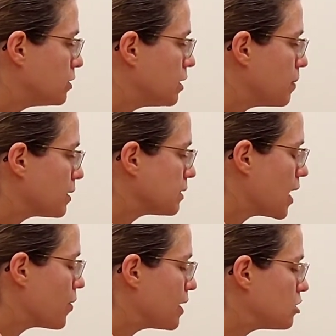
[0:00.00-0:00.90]
Deep
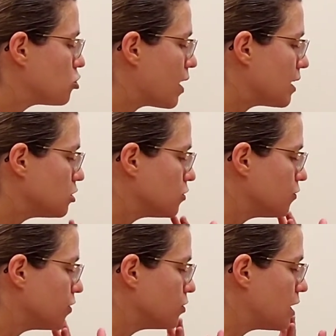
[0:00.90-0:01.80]
exhale, and try to
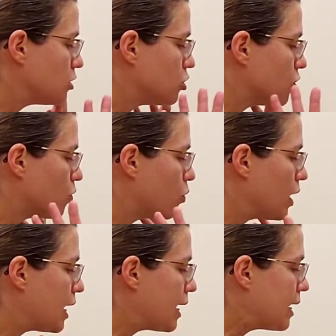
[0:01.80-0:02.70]
feel that you're
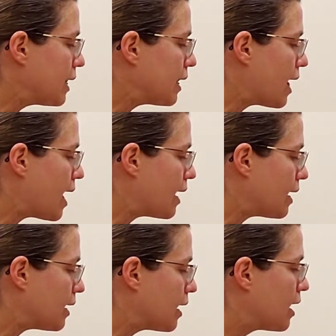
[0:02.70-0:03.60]
really
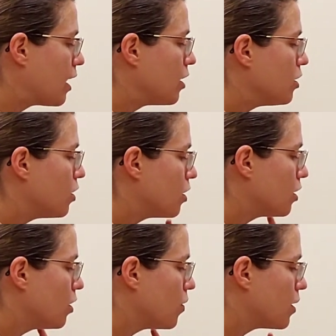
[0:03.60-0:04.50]
letting your
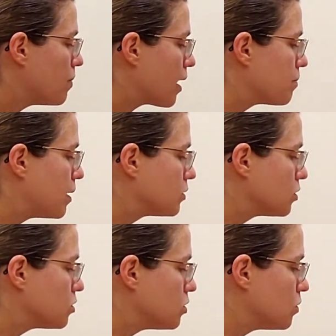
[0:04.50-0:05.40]
lower back
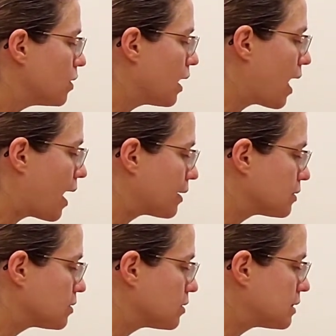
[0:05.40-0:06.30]
muscles to
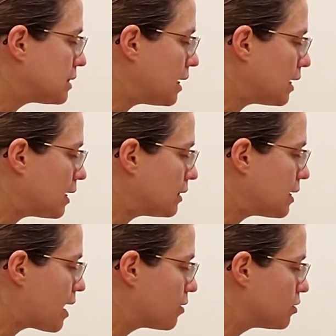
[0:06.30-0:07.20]
relax, sinking
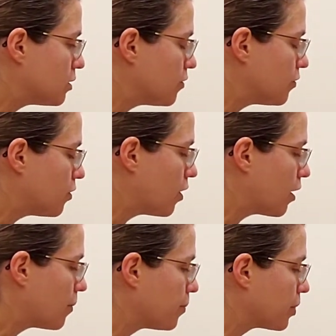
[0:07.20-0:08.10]
down to the floor.
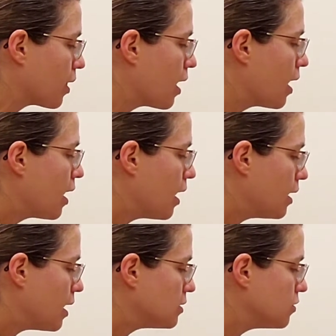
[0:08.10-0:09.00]

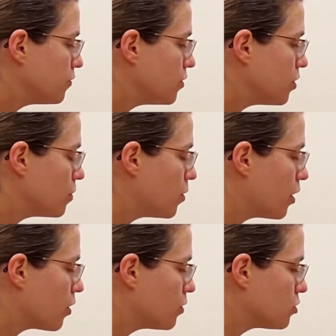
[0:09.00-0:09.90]
And as you feel you're more
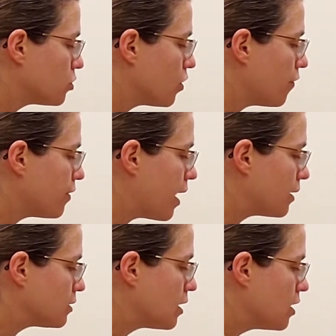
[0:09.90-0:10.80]
in control of
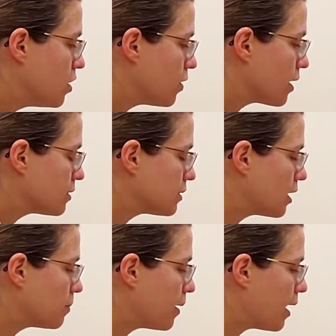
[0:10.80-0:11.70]
that, you can
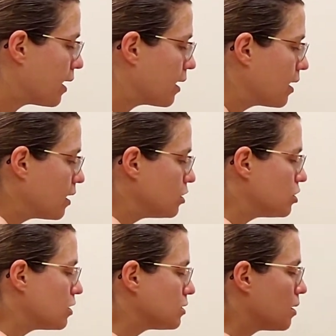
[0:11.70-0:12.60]
start by
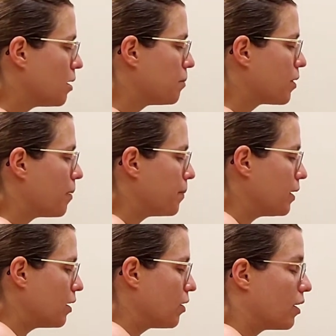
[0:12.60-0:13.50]
just propping
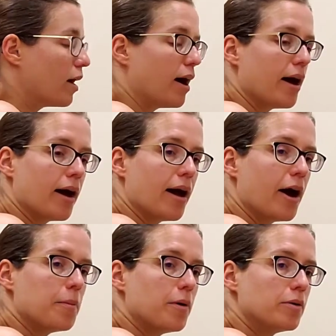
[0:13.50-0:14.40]
your
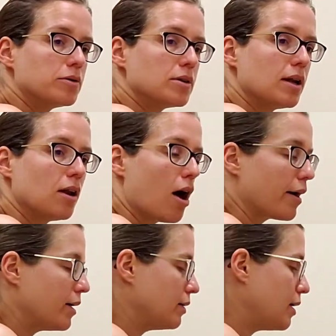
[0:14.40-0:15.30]
elbows,
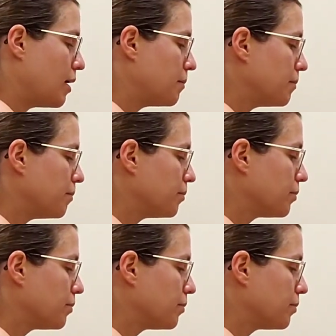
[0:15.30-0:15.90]
locking them